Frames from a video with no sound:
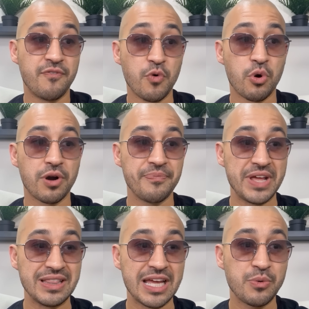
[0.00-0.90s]
for
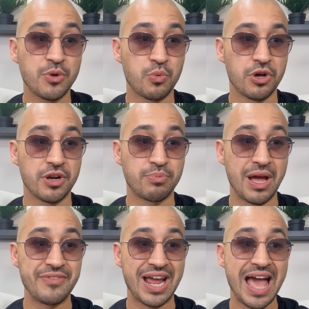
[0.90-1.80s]
a liquid world of
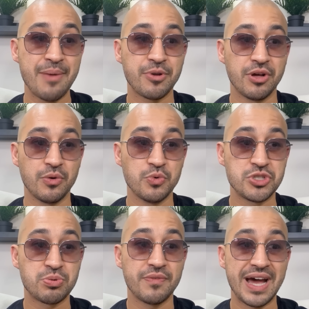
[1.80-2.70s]
private capital,
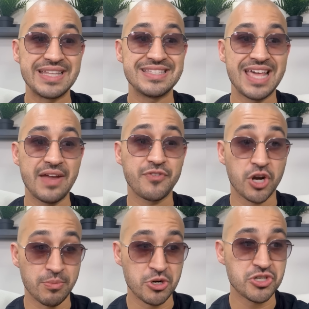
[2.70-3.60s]
which provides debt for
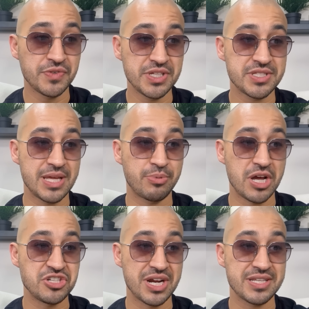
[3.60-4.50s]
commercial real estate
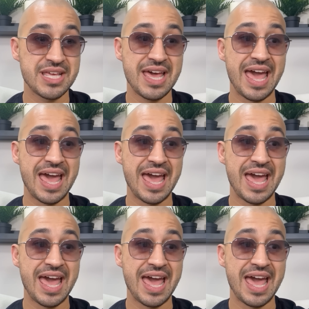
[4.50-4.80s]
projects